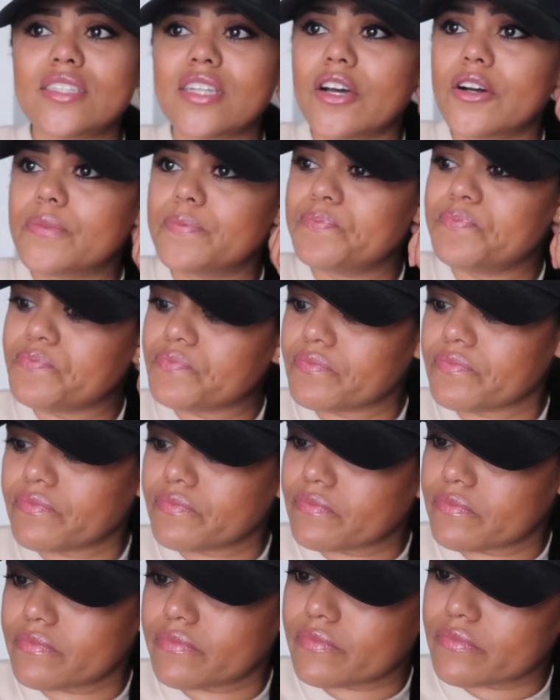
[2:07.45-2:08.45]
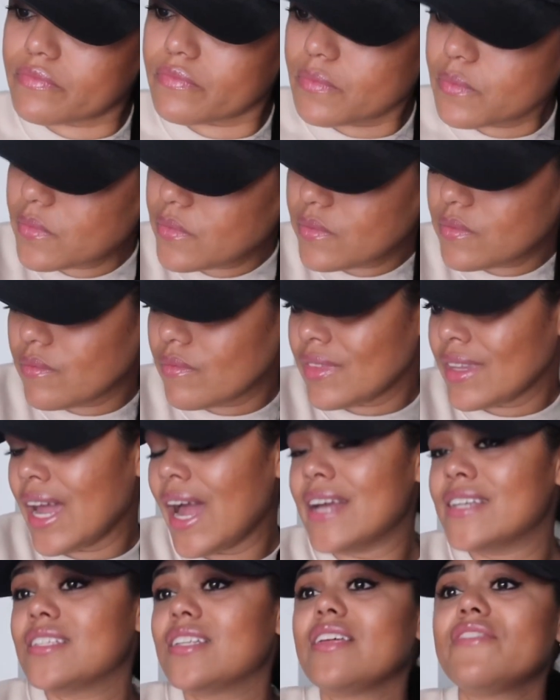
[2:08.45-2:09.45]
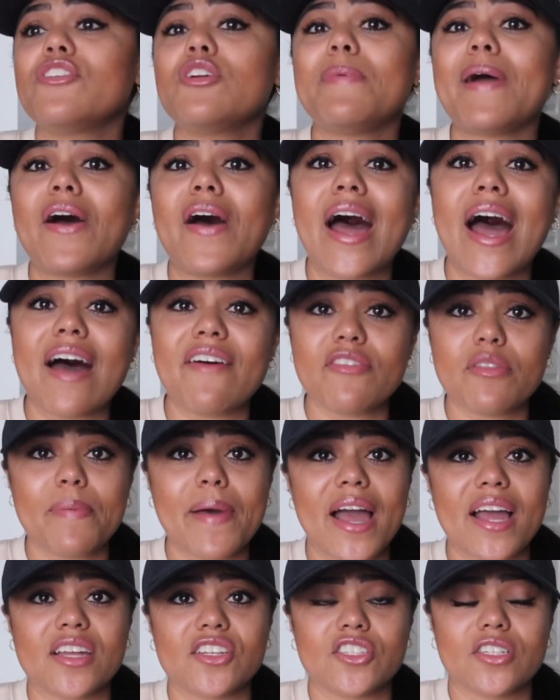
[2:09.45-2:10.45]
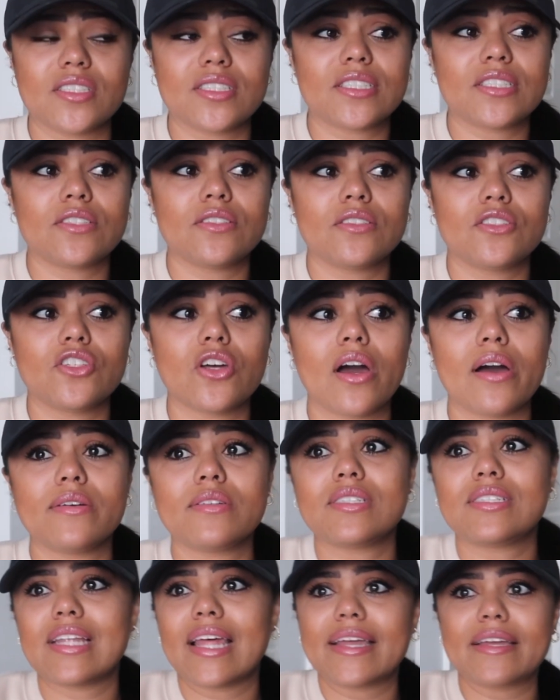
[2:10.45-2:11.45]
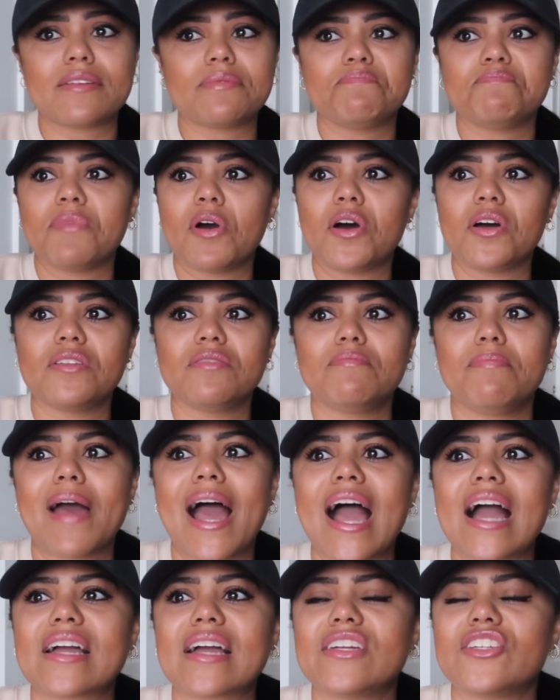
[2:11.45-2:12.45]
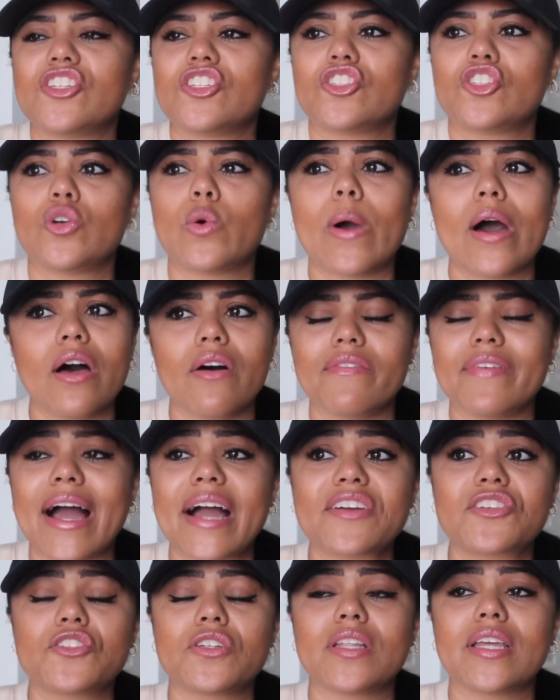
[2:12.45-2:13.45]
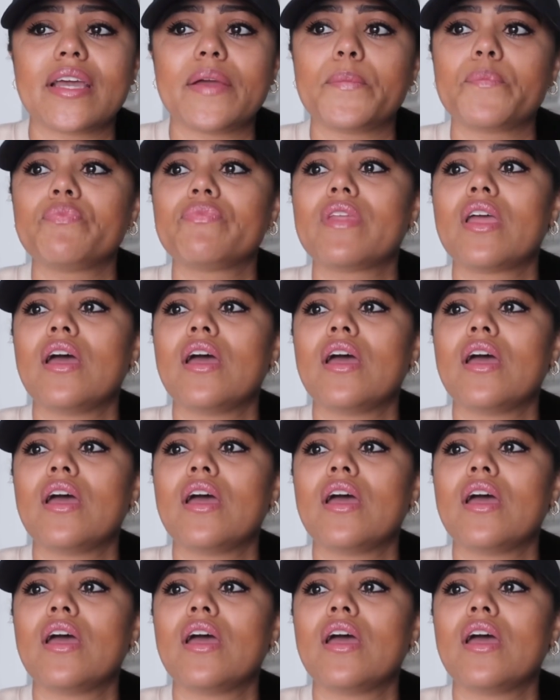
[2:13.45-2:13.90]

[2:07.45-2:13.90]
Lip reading: So I delivered about half the packages. So I was like on package 12 actually.